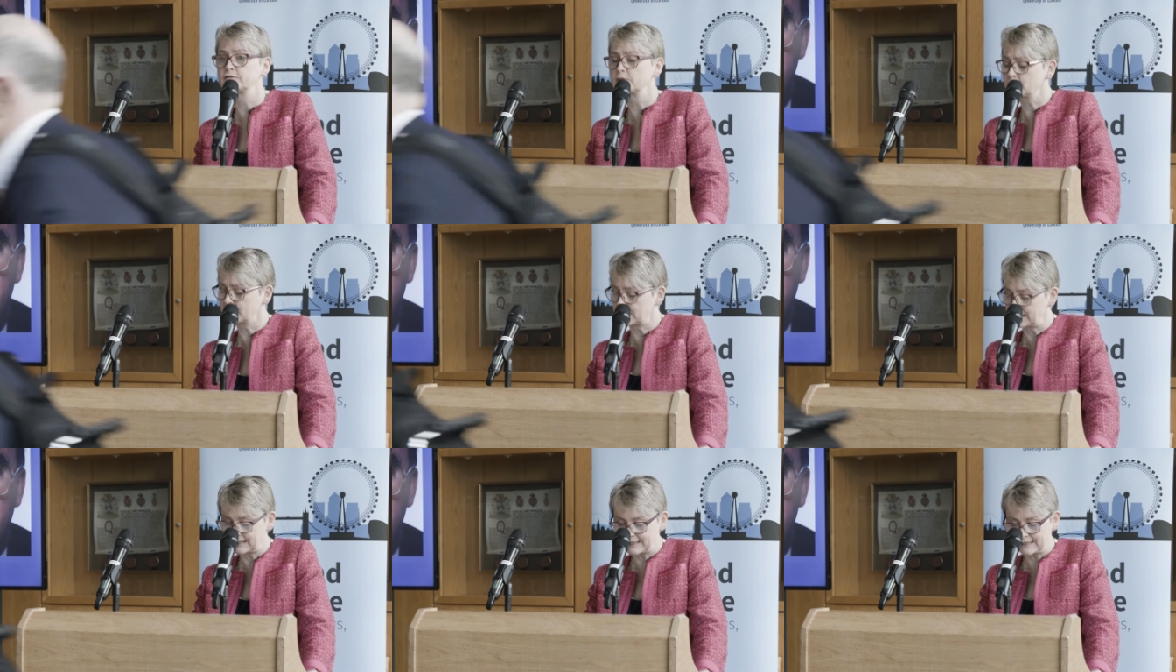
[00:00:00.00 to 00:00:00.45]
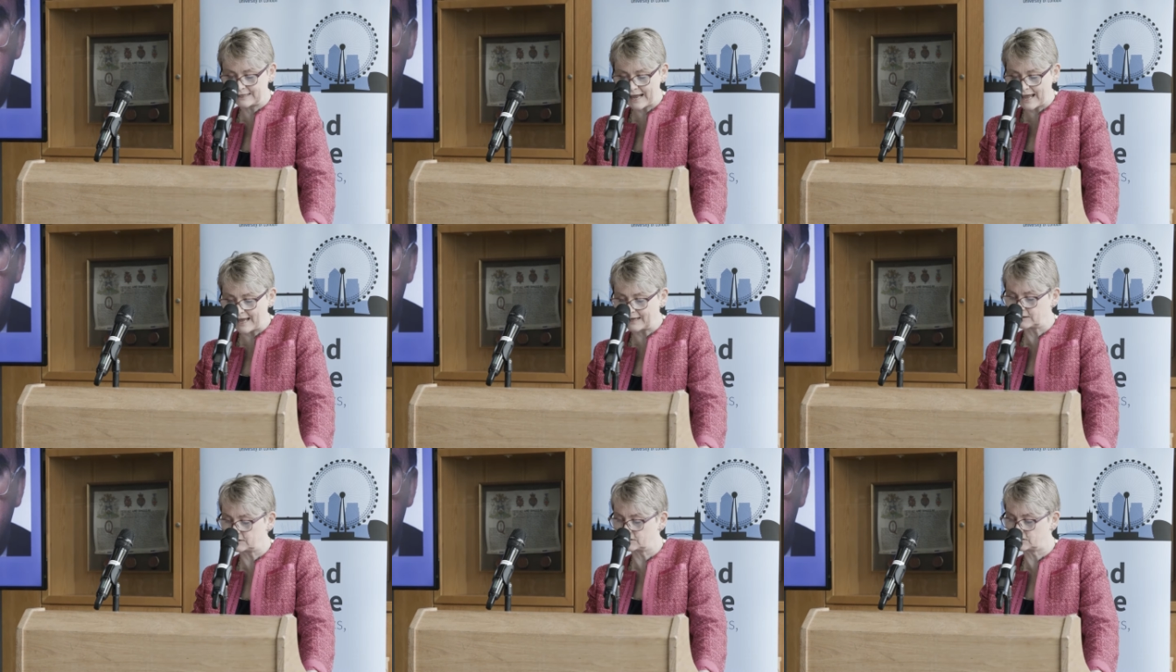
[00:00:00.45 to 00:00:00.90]
from clean
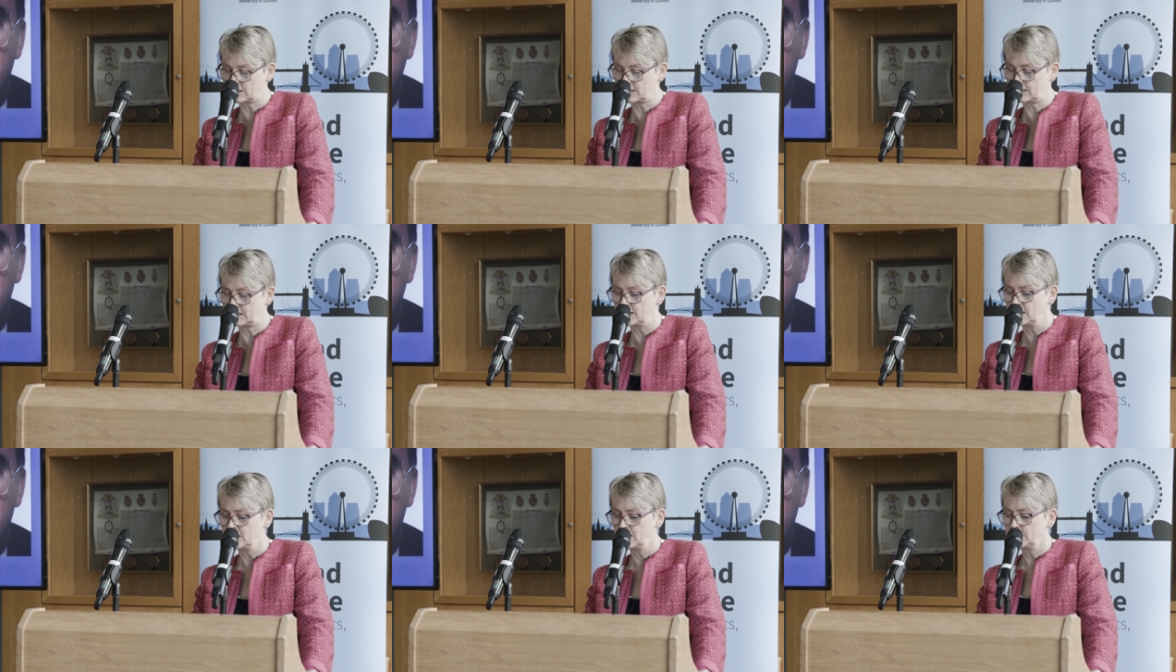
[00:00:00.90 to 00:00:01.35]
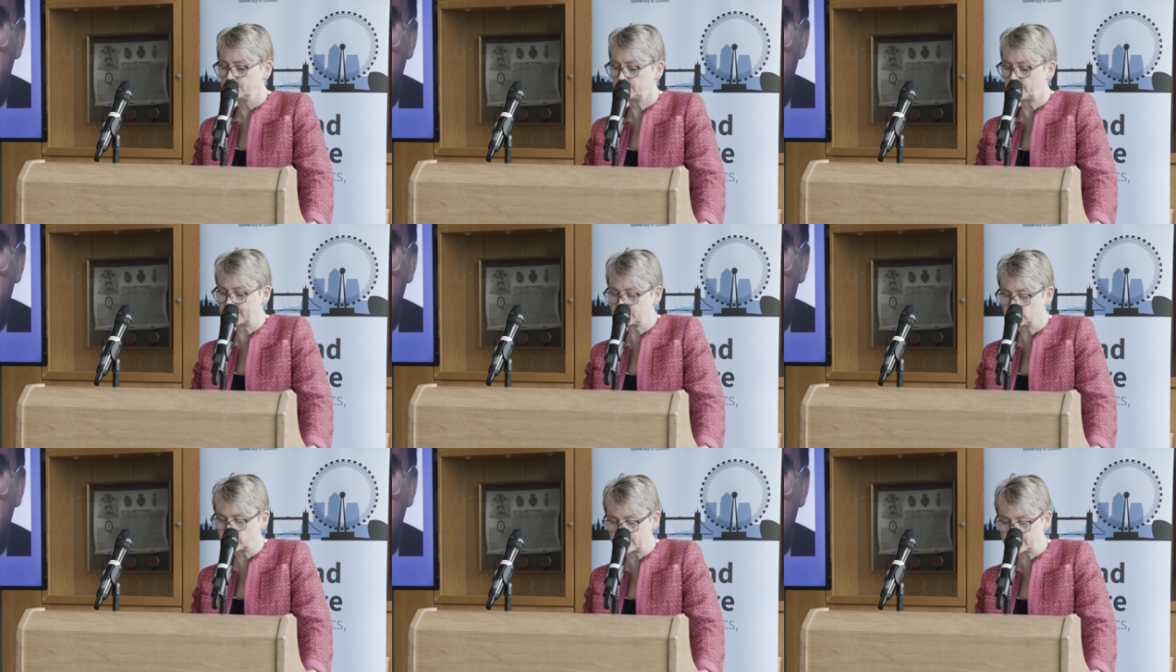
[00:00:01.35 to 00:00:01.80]
energy
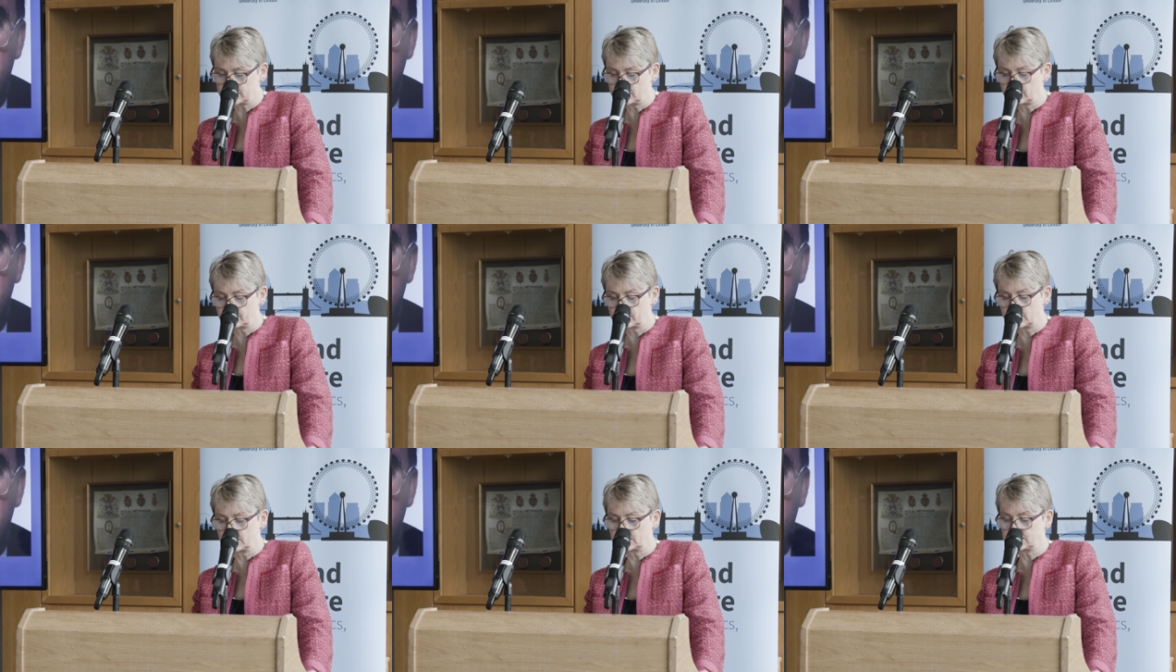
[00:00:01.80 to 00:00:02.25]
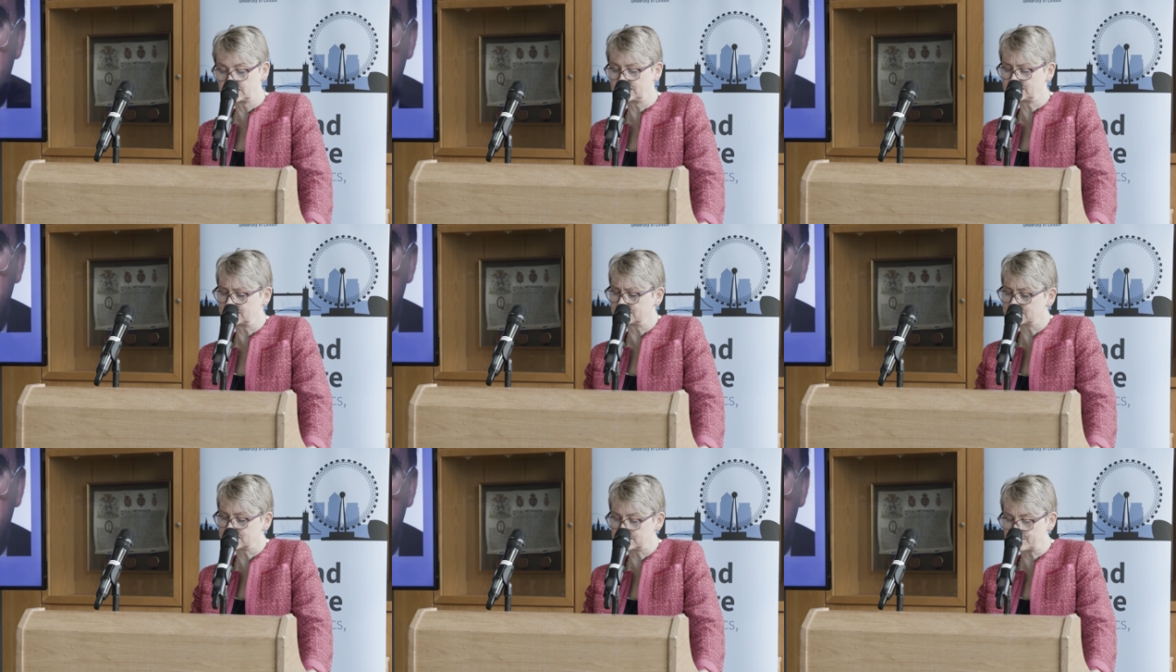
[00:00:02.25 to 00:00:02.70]
by 2030
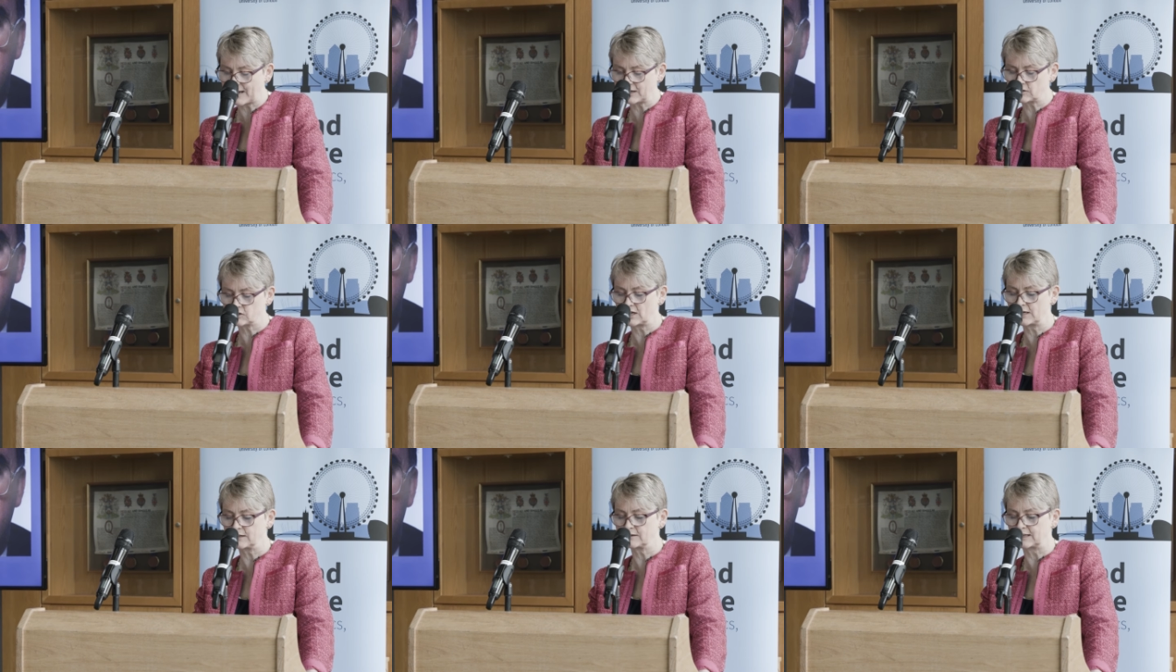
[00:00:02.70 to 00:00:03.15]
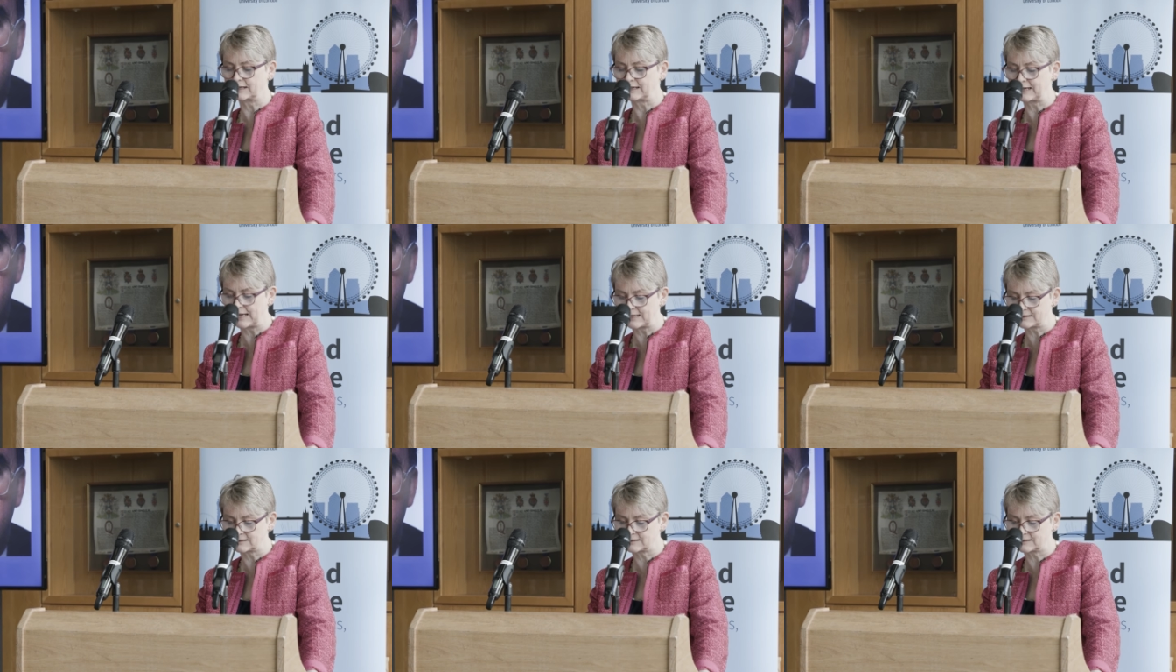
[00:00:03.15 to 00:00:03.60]
to smashing the
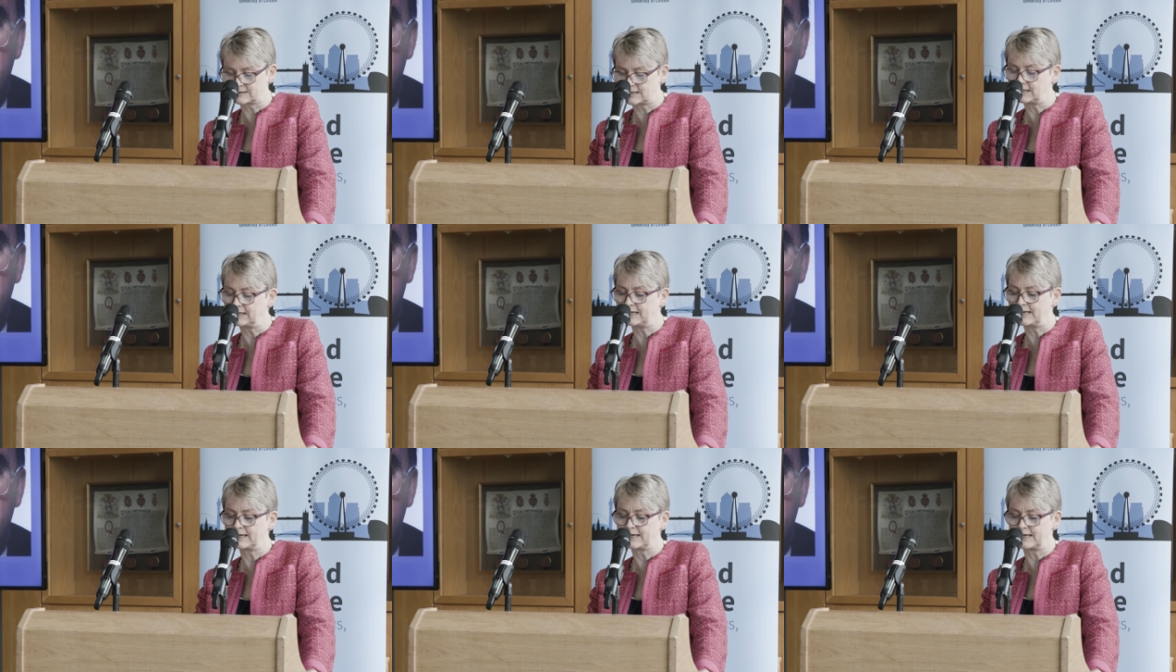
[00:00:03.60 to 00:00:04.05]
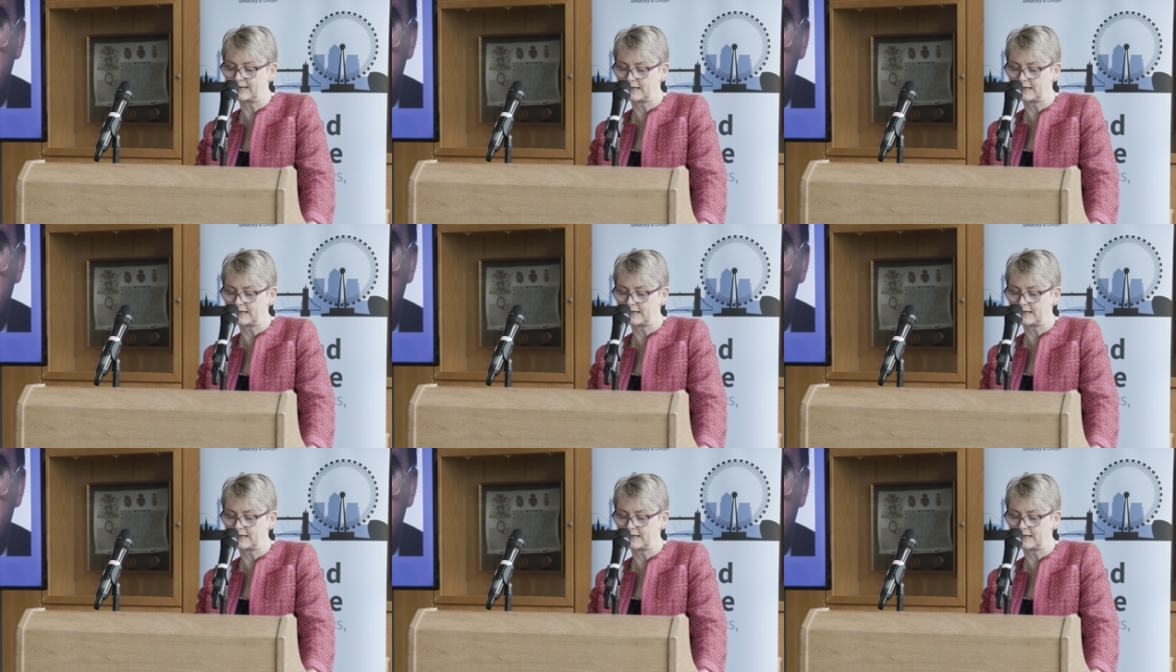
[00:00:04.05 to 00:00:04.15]
class ceiling